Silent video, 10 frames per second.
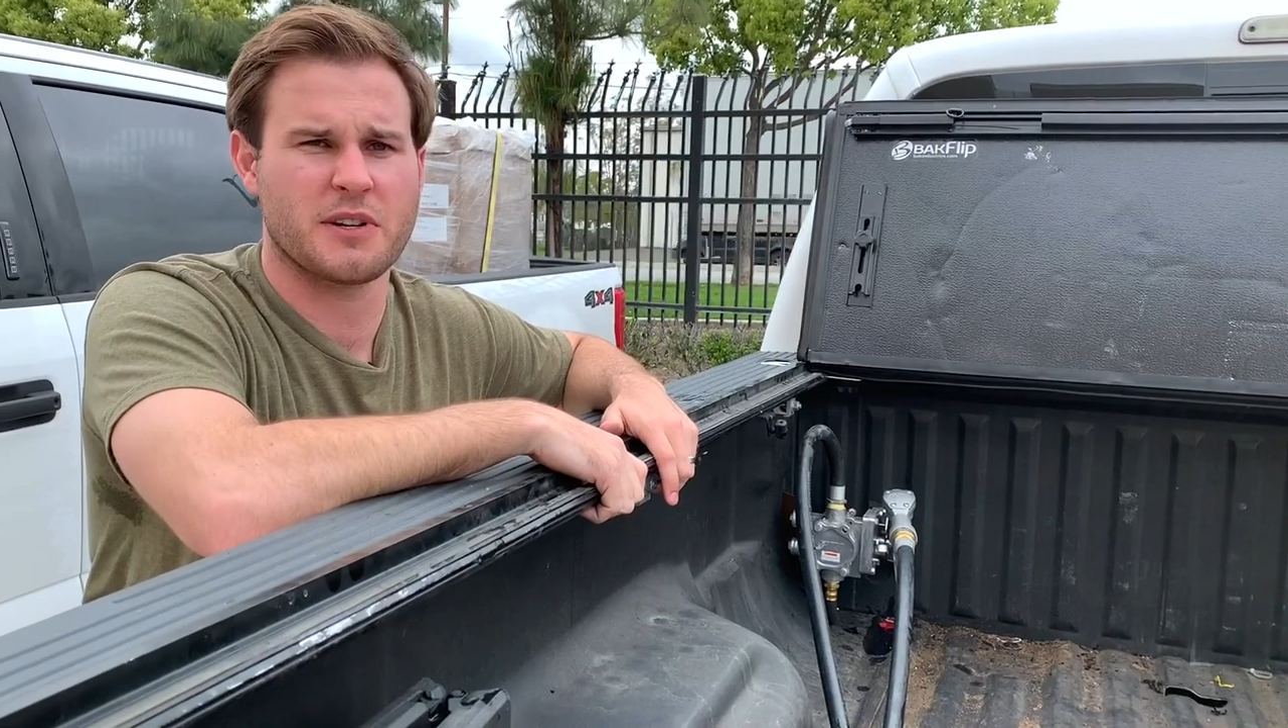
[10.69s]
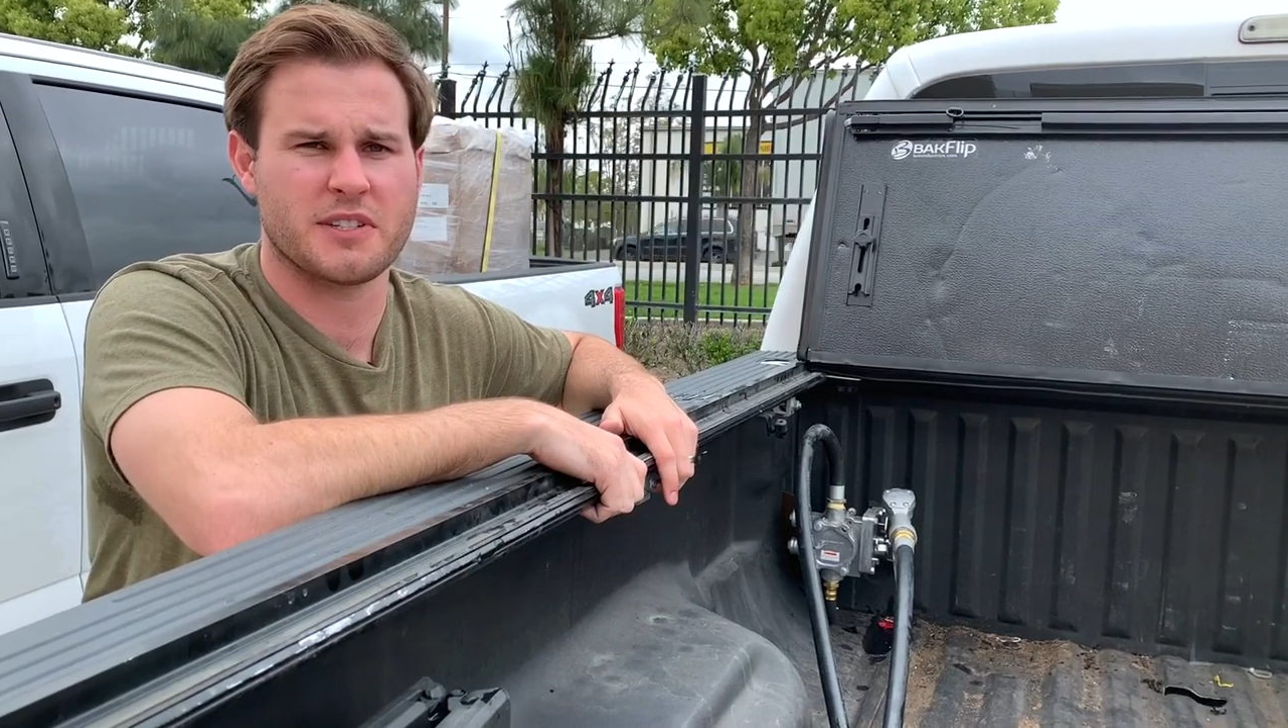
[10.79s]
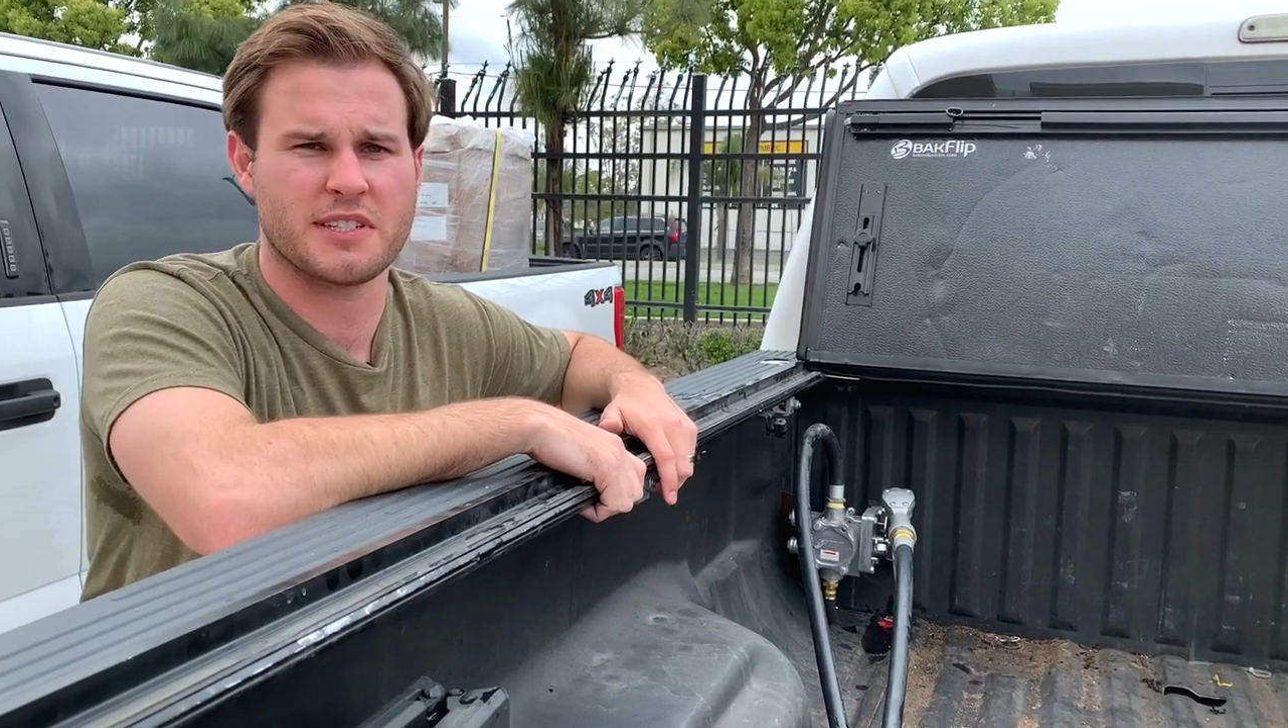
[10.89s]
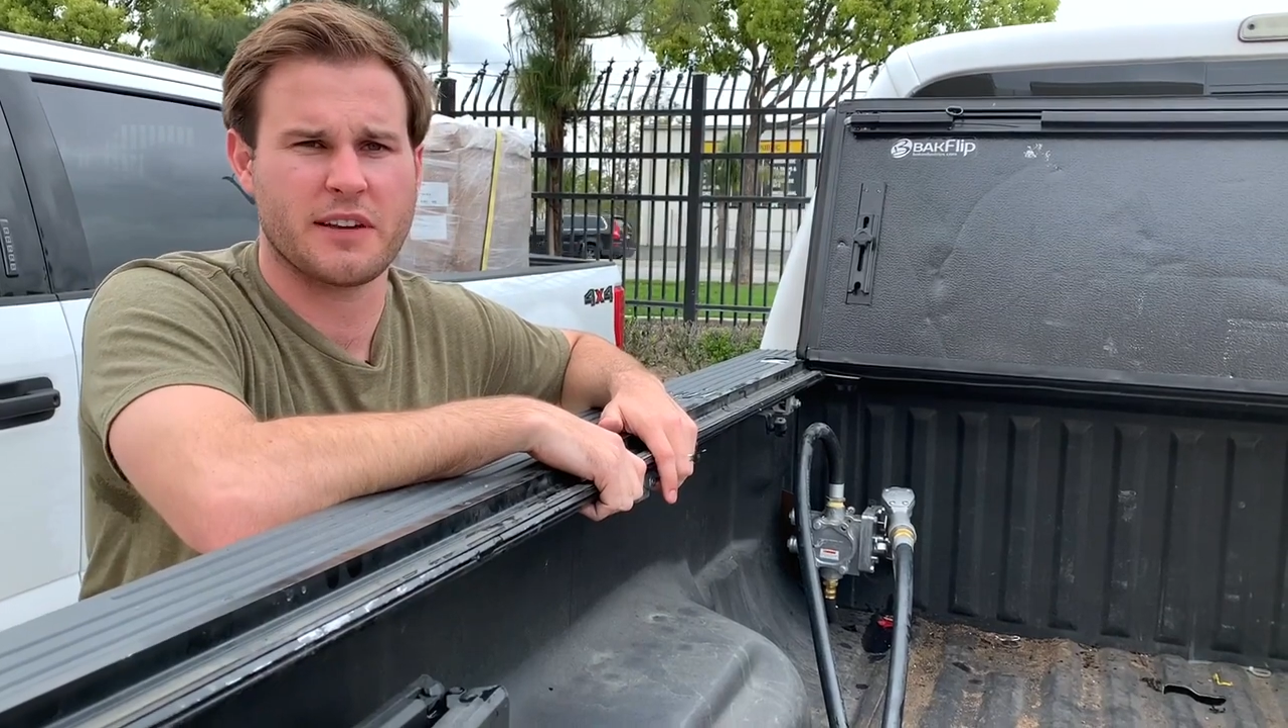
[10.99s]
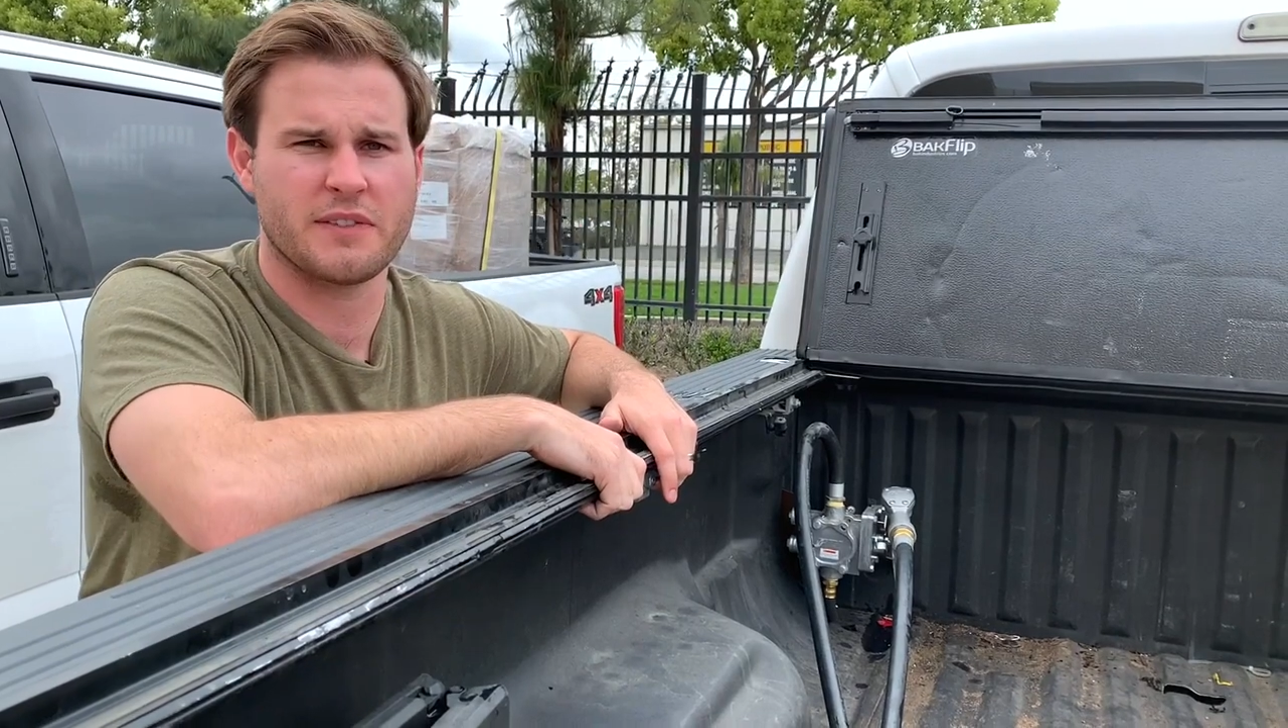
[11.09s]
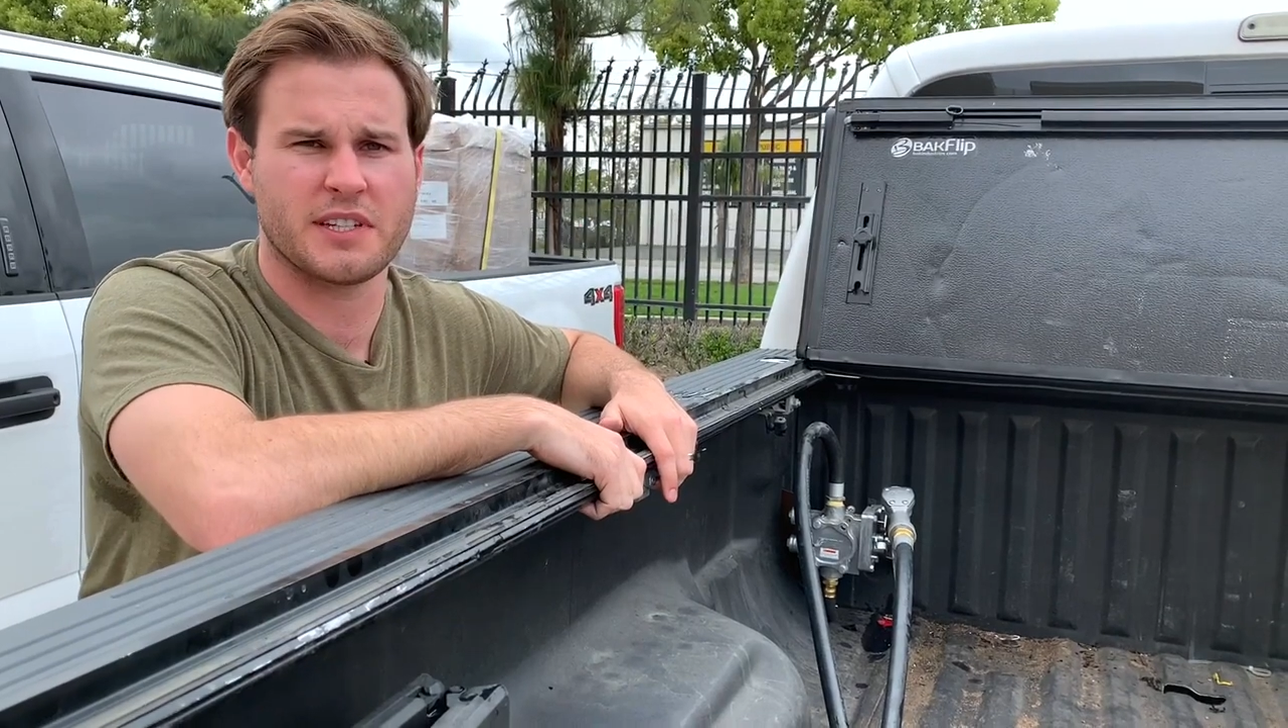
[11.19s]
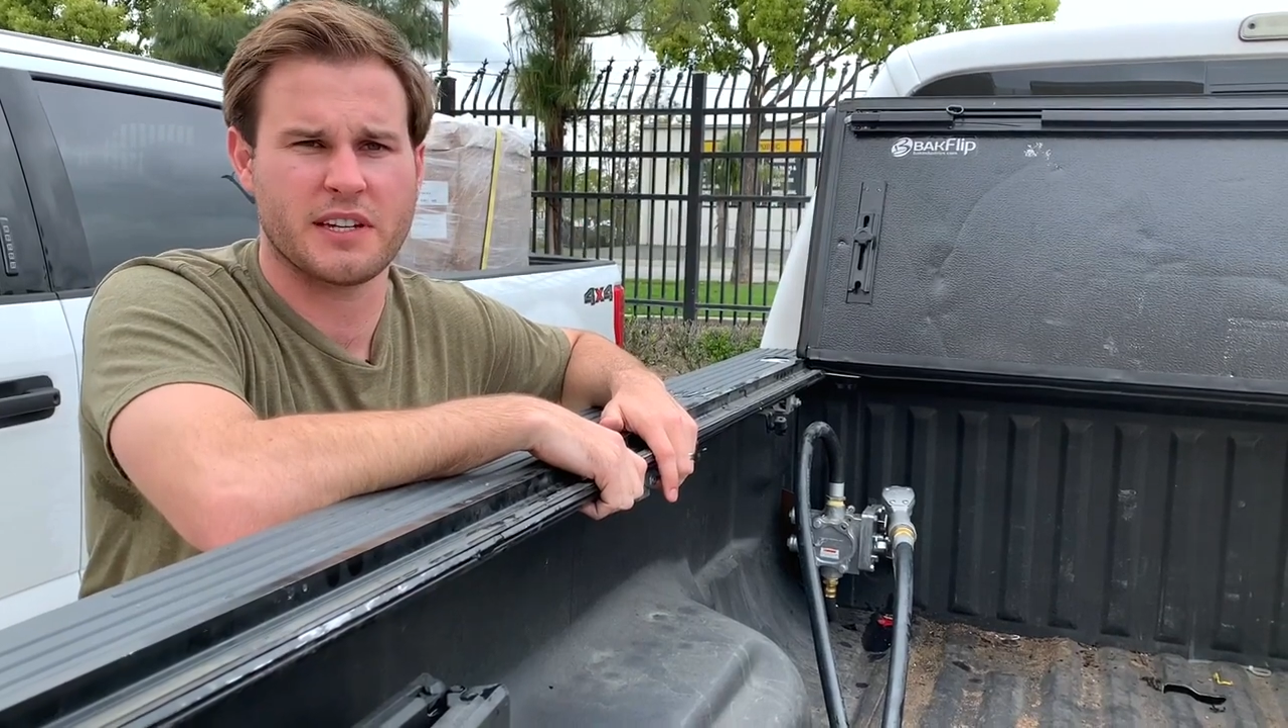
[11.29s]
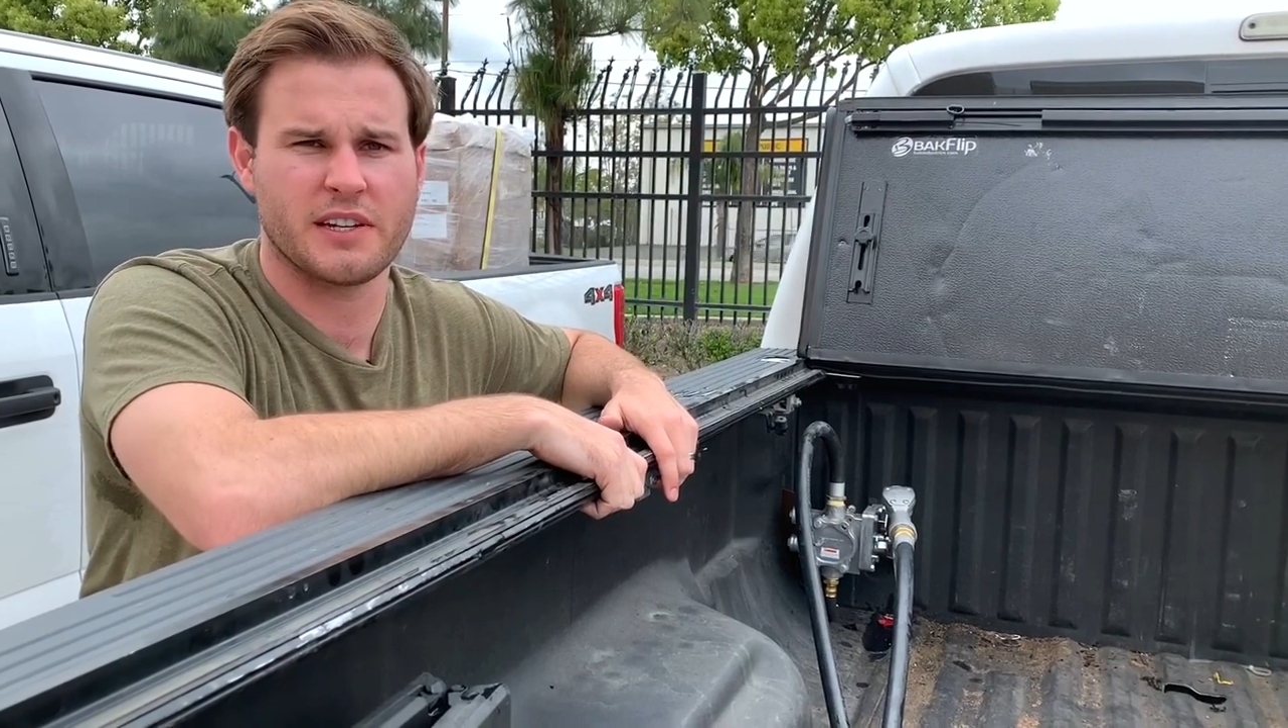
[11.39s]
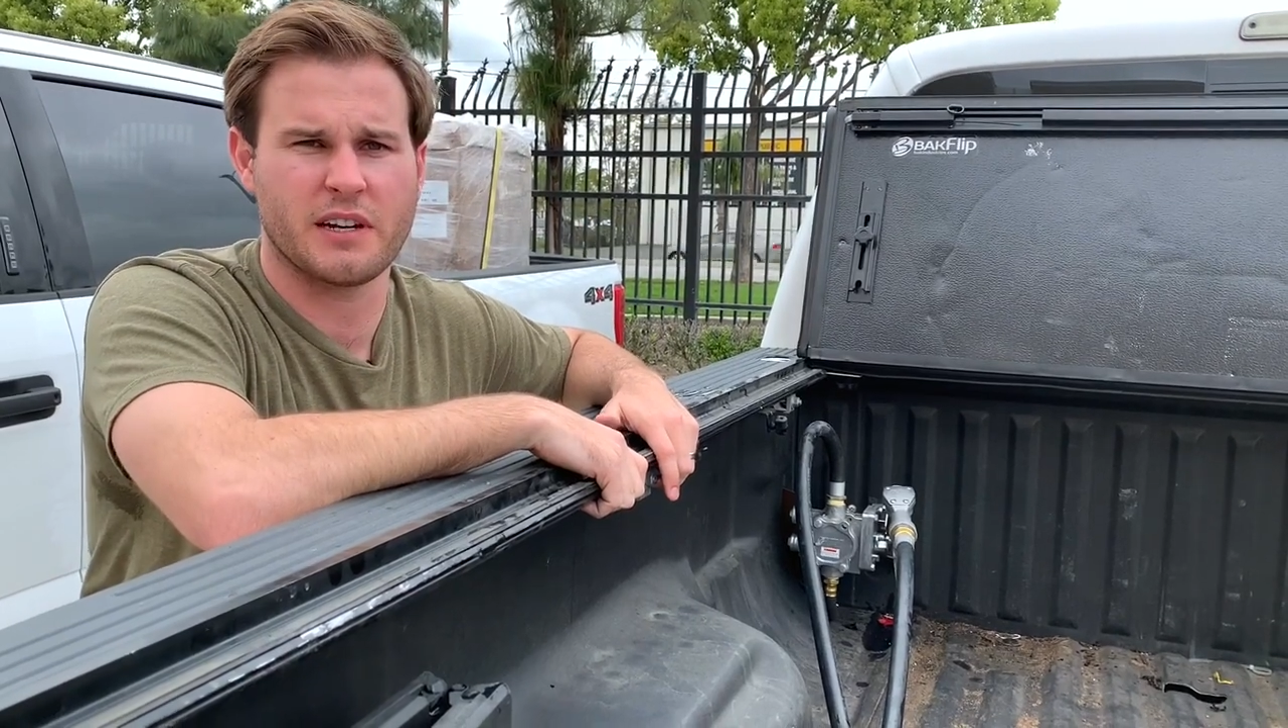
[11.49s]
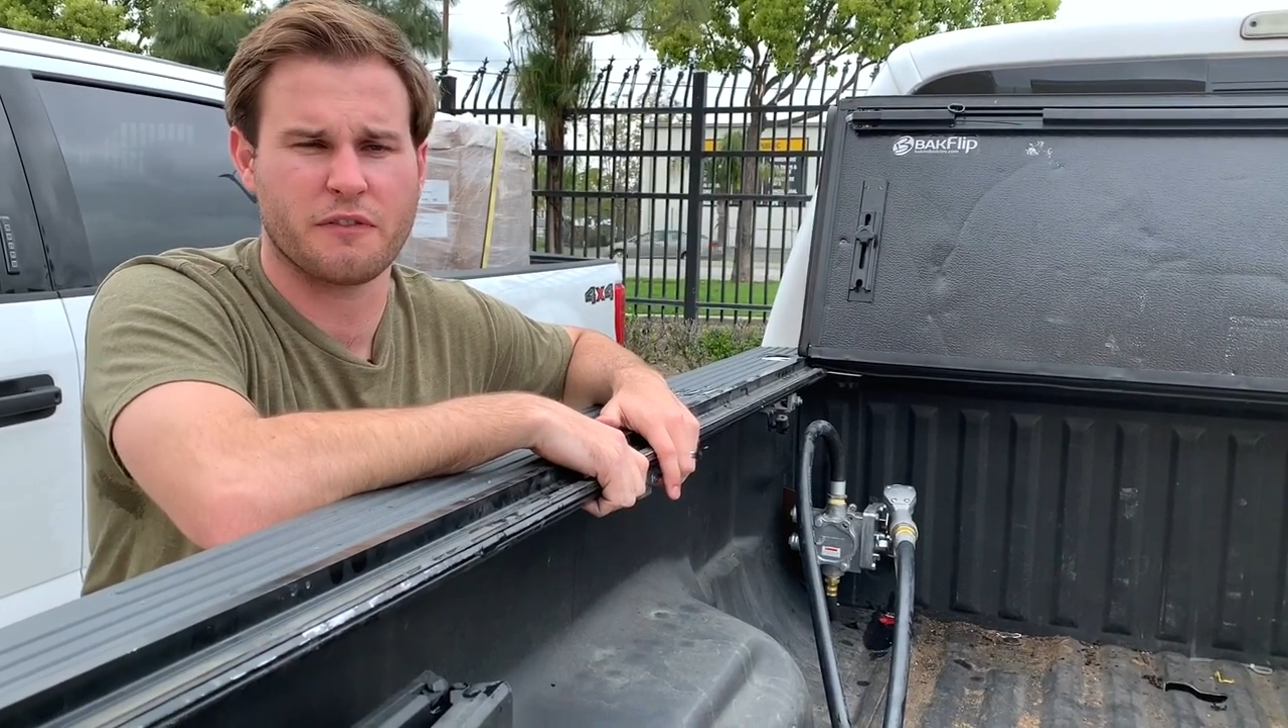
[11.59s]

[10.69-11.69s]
well as the 17 and